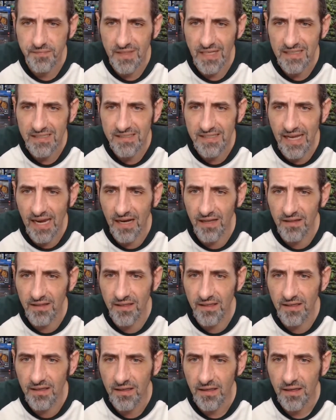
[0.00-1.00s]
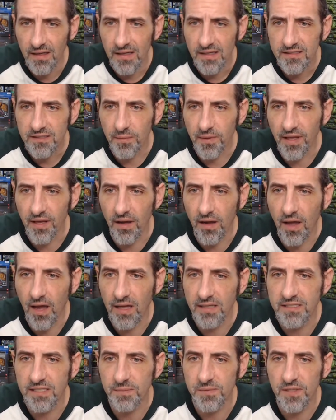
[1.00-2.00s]
Sadly, some of the
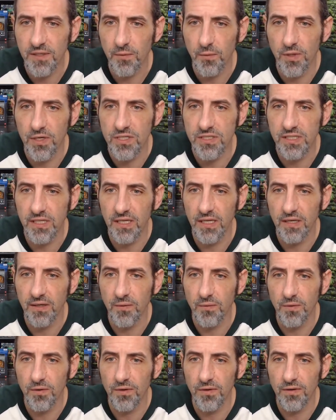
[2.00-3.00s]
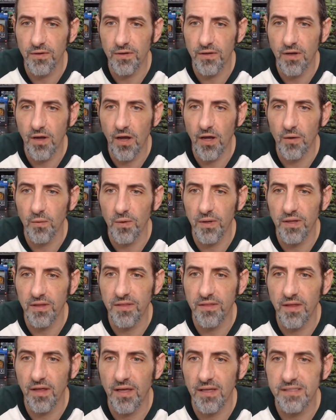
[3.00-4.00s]
concepts I wish they were gone
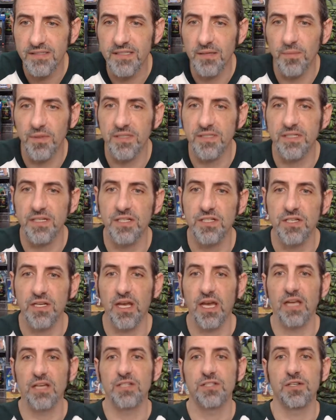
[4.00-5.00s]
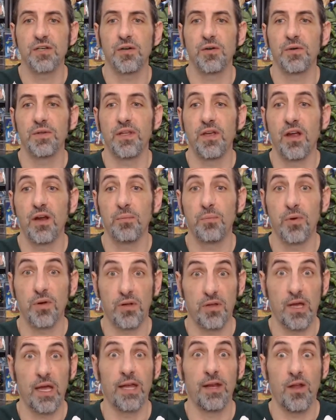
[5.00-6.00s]
with. Some of the CGI show in the art book.
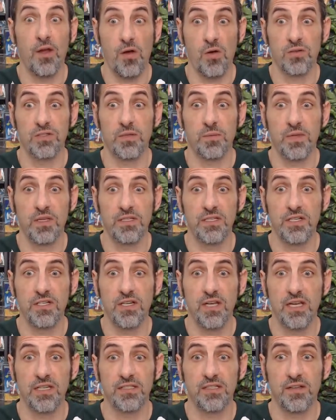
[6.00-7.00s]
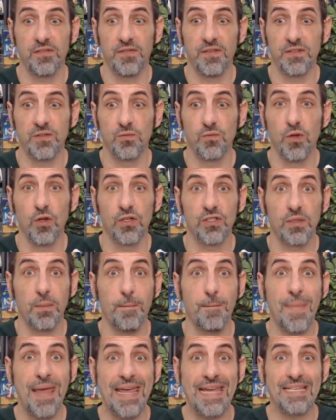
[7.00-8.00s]
I know some of the CGI stuff looks
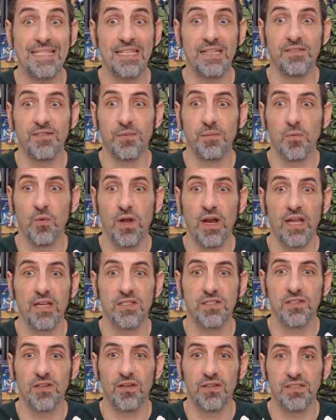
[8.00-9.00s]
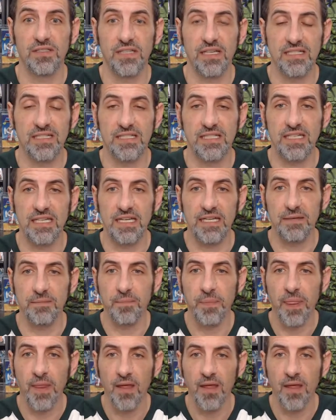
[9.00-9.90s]
amazing from what I had seen.